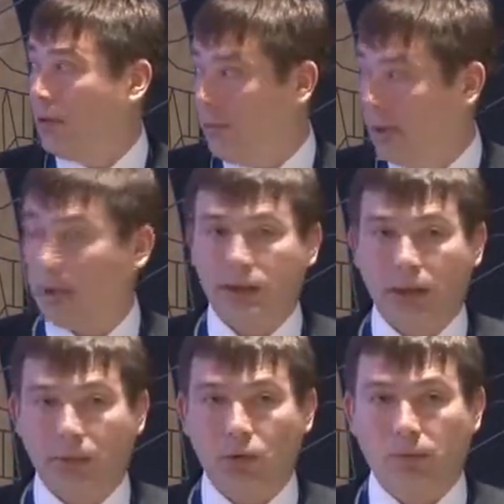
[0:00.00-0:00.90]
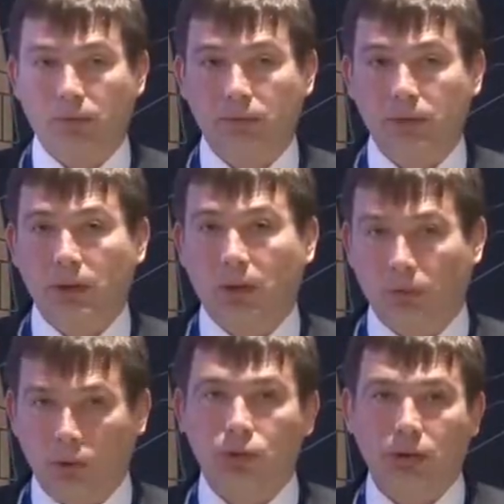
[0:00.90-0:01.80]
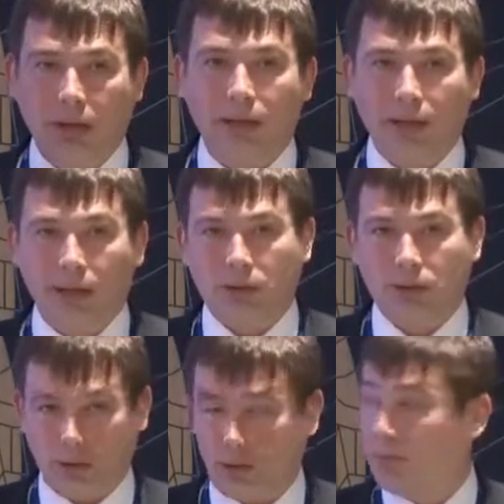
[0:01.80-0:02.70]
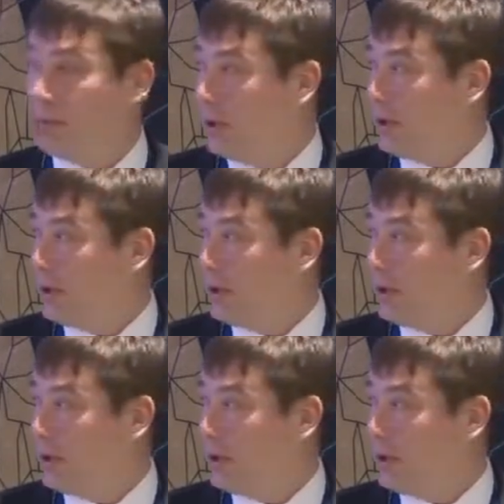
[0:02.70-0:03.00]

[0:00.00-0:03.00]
via septum, mostly in cases of